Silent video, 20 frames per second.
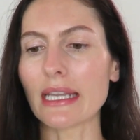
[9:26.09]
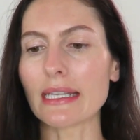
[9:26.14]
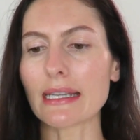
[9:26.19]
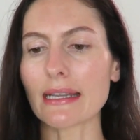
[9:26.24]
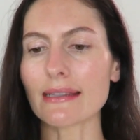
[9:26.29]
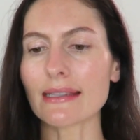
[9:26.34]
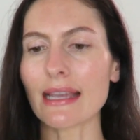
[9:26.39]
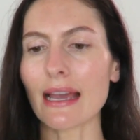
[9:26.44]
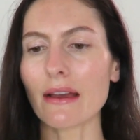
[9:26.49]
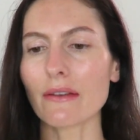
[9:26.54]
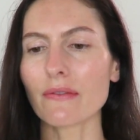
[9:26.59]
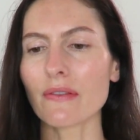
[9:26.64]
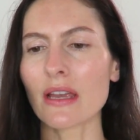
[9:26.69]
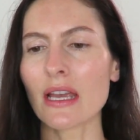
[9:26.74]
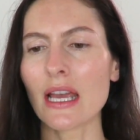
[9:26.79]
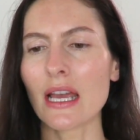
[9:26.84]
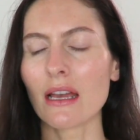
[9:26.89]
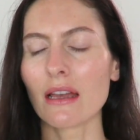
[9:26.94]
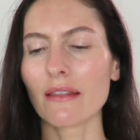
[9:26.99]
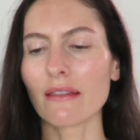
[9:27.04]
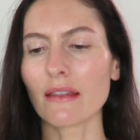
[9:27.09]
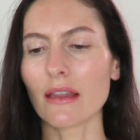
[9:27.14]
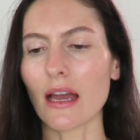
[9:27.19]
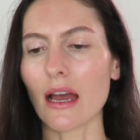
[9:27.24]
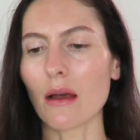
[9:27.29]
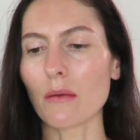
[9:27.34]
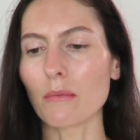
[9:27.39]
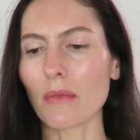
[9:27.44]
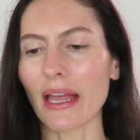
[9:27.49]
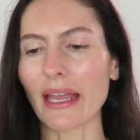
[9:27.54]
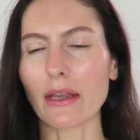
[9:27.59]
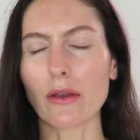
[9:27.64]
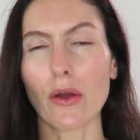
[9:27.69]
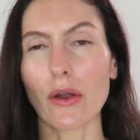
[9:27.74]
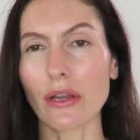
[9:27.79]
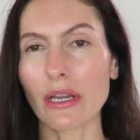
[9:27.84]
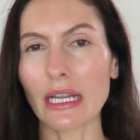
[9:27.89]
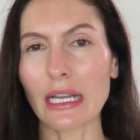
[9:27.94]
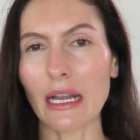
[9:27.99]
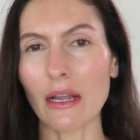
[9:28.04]
It does have like
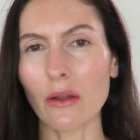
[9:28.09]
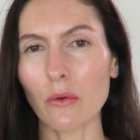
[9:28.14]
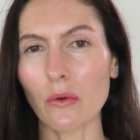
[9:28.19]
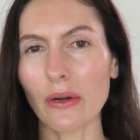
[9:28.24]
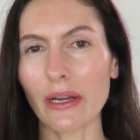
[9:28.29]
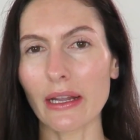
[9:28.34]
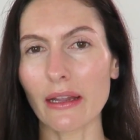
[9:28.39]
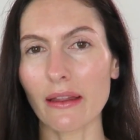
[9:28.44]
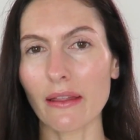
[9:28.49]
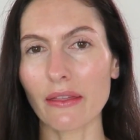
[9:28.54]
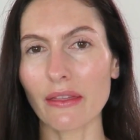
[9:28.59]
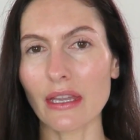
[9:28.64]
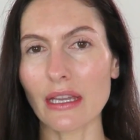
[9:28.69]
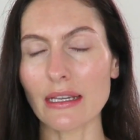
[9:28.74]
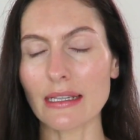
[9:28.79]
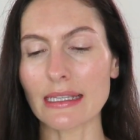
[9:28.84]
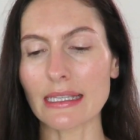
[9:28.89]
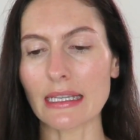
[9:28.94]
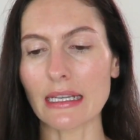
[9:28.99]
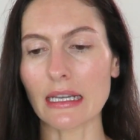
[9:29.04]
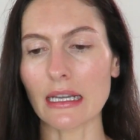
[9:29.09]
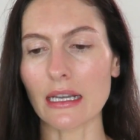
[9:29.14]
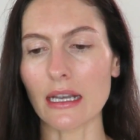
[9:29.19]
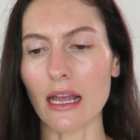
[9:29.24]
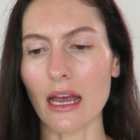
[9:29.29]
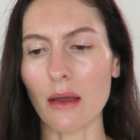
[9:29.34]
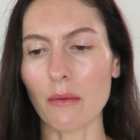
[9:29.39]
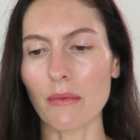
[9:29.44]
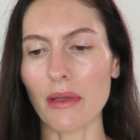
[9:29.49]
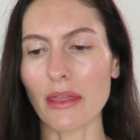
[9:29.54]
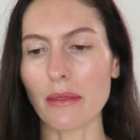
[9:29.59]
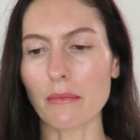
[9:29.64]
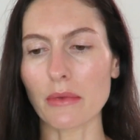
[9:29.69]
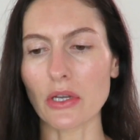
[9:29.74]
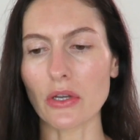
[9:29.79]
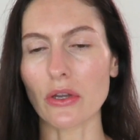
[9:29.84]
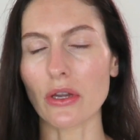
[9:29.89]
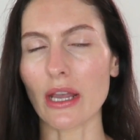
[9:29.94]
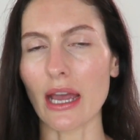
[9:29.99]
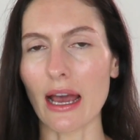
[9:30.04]
coconut oil and things in it, and the
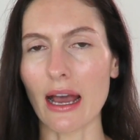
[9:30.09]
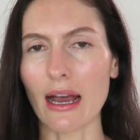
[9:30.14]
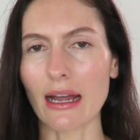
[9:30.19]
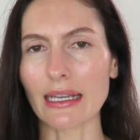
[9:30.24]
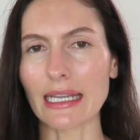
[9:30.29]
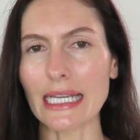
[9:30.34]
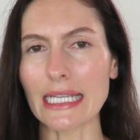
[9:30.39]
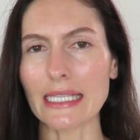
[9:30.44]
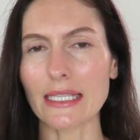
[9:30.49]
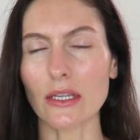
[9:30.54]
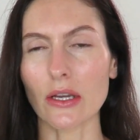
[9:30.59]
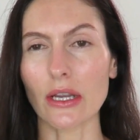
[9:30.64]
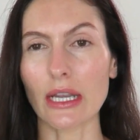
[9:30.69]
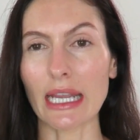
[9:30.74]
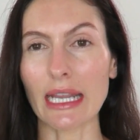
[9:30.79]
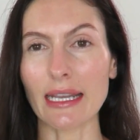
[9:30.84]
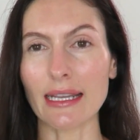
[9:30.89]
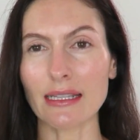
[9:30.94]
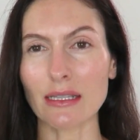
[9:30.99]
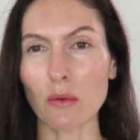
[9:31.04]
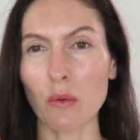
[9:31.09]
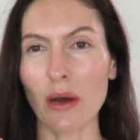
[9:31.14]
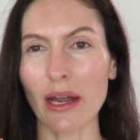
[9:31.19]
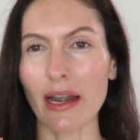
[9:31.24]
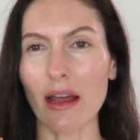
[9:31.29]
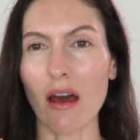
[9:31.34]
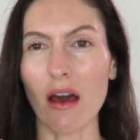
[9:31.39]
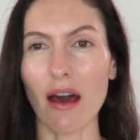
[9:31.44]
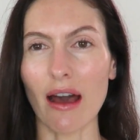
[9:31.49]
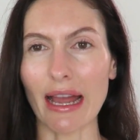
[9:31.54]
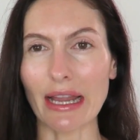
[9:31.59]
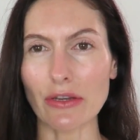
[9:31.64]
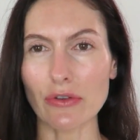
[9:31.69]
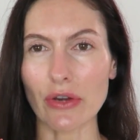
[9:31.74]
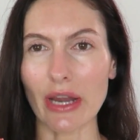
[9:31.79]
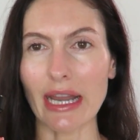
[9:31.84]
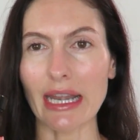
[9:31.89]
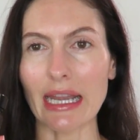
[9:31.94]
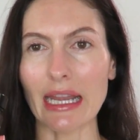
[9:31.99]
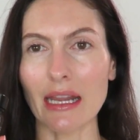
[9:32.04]
Manuka honey, so it is quite a
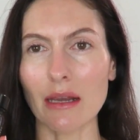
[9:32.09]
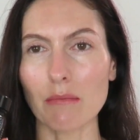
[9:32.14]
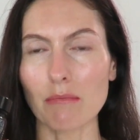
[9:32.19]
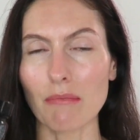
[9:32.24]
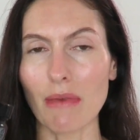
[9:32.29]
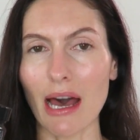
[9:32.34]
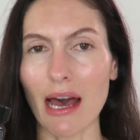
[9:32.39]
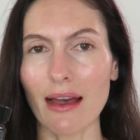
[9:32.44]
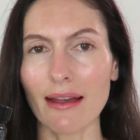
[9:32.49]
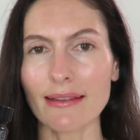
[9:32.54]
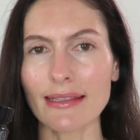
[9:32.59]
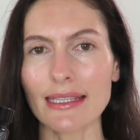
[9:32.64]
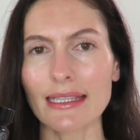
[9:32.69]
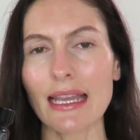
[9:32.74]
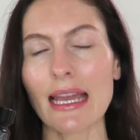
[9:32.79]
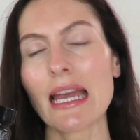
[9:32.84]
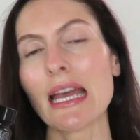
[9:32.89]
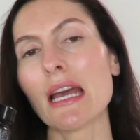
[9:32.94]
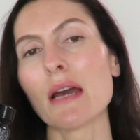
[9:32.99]
hydrating mask,